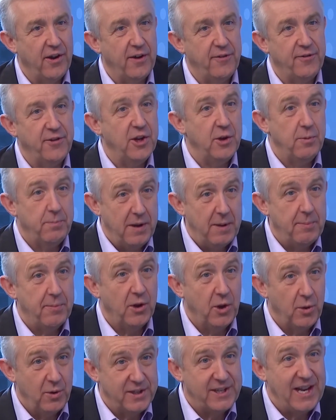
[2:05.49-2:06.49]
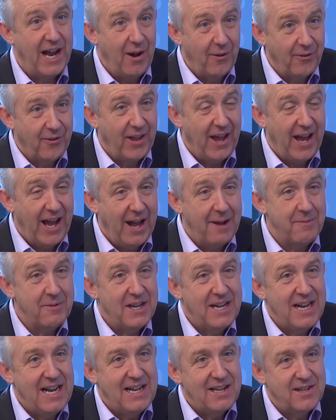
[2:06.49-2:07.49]
a few people who are down there.
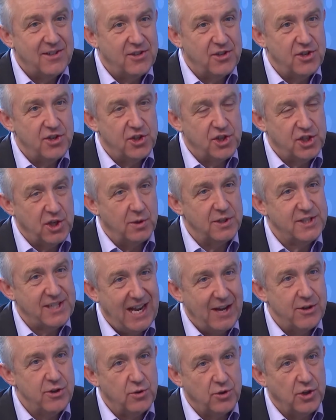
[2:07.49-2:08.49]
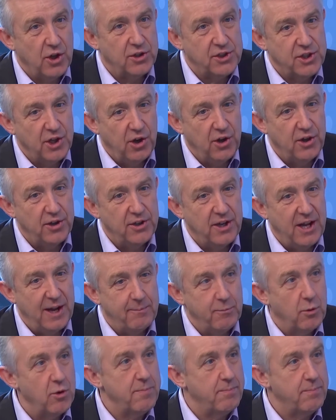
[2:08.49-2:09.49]
Show us how you got on and, more